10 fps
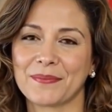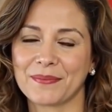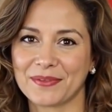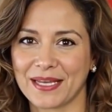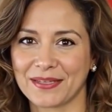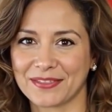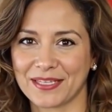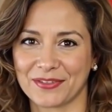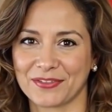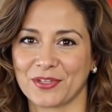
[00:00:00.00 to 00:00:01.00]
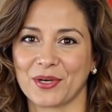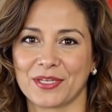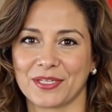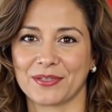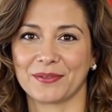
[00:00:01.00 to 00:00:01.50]
Let's get
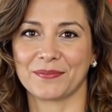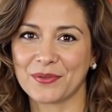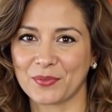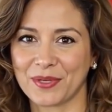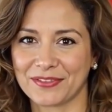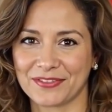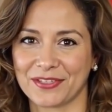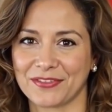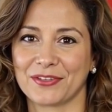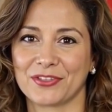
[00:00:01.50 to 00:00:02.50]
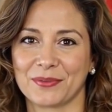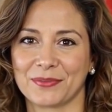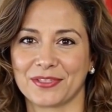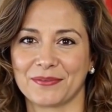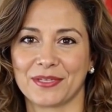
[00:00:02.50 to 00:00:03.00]
started. U.S. Citizenship
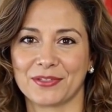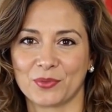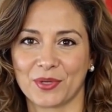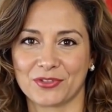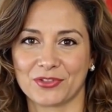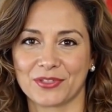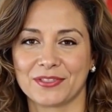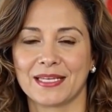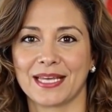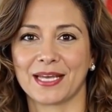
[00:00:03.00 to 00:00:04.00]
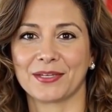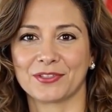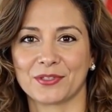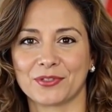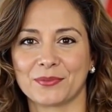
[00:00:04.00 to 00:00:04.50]
Civics Questions and
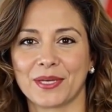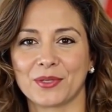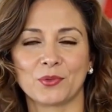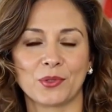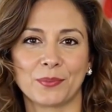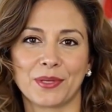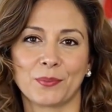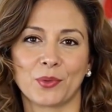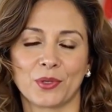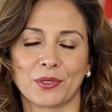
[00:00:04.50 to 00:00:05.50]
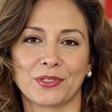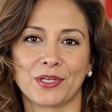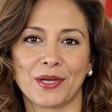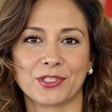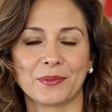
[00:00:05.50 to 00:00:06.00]
Answers by Group Important
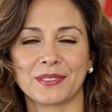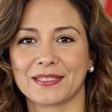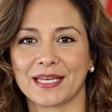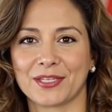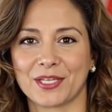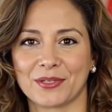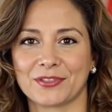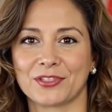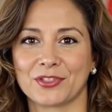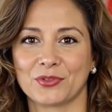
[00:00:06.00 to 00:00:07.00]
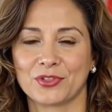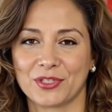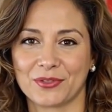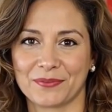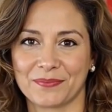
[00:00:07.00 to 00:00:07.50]
Documents and
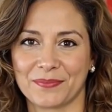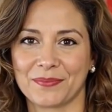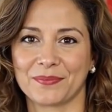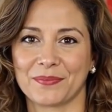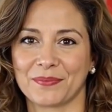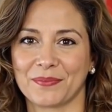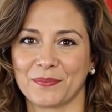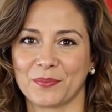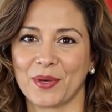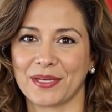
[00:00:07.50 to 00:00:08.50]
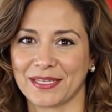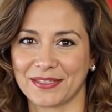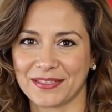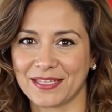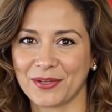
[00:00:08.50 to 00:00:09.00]
Constitution. What
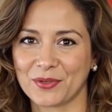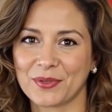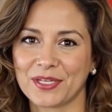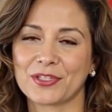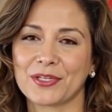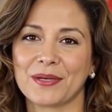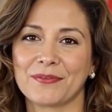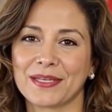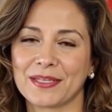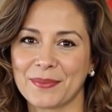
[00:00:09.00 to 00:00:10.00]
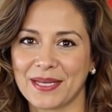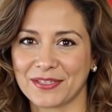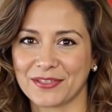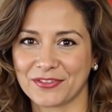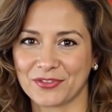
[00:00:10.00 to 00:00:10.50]
did the Declaration of
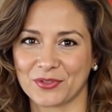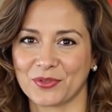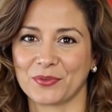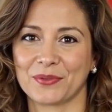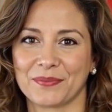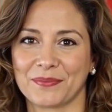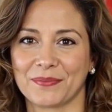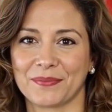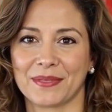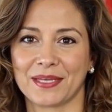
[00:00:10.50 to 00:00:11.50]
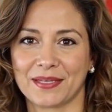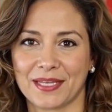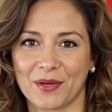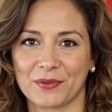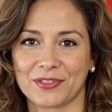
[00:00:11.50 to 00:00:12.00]
Independence do? It
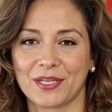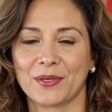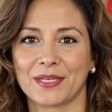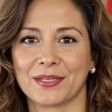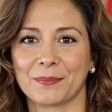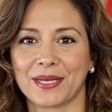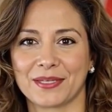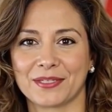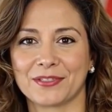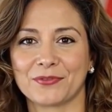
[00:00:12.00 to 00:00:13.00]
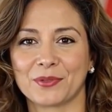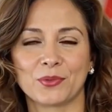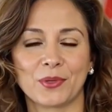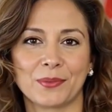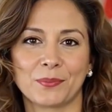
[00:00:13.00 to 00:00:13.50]
announced our independence from
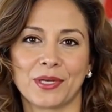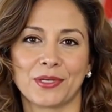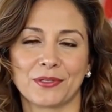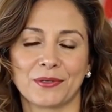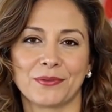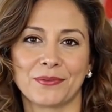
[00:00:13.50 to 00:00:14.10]
Great Britain.